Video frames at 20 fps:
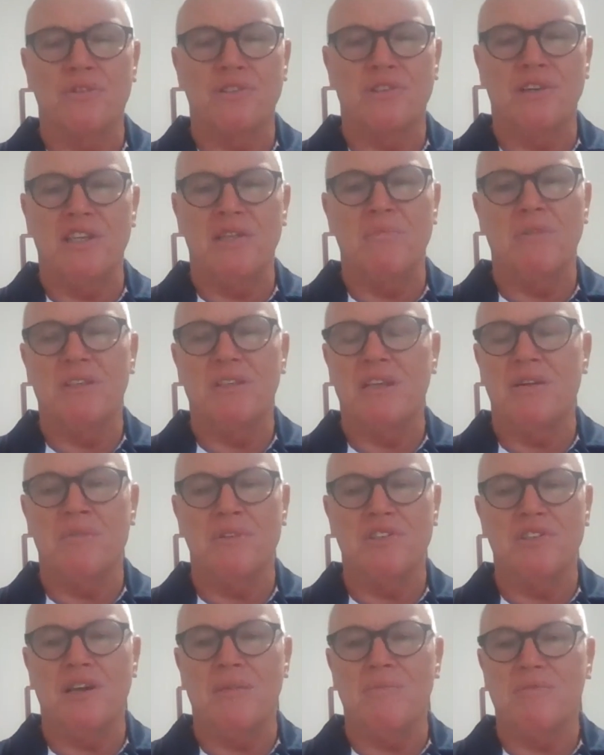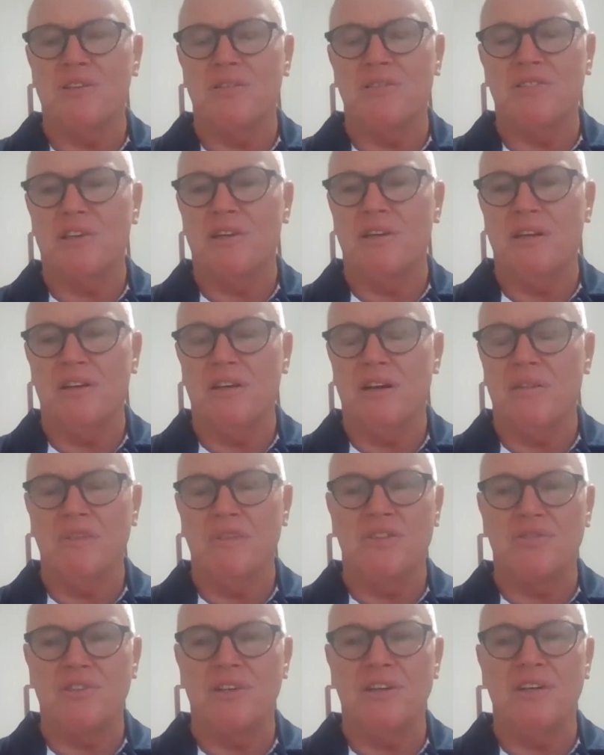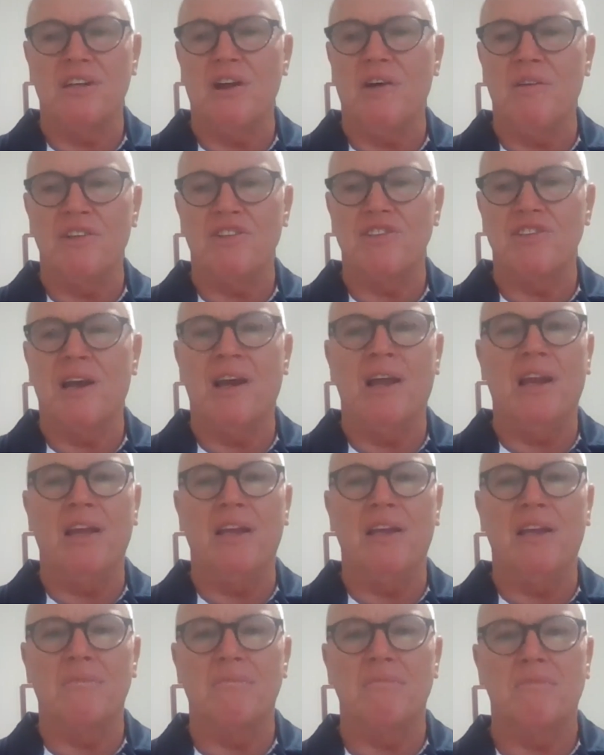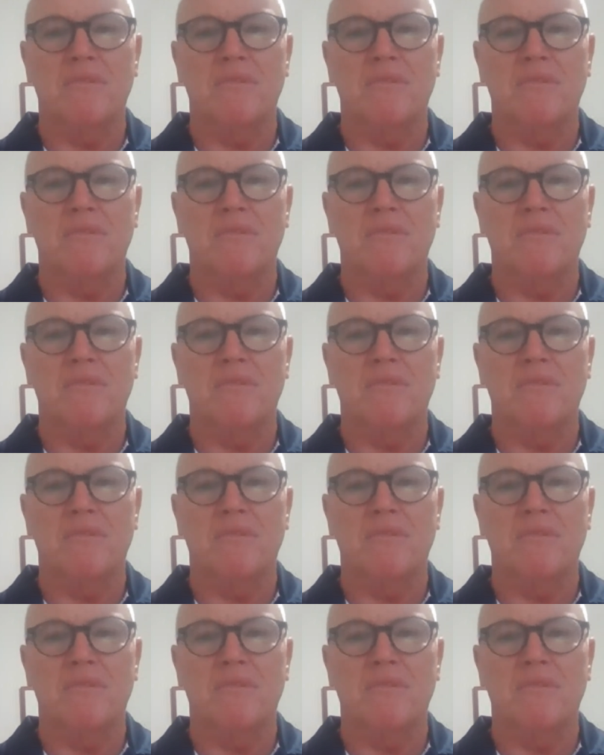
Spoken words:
see them at their reception, say, look, I'm interested in going sailing, and